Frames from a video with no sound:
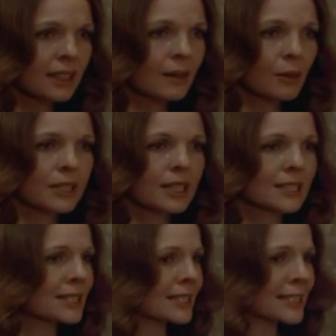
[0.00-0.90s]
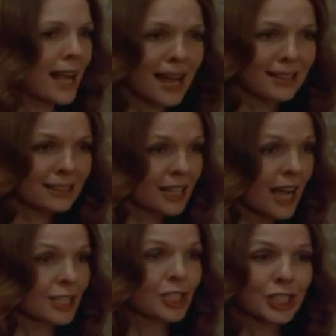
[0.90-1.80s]
It was a son,
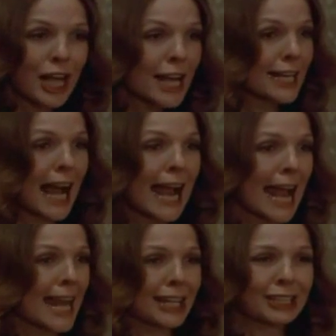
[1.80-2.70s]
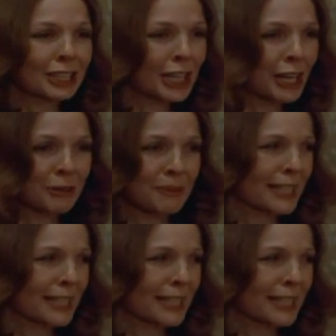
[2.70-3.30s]
a son, and I had it killed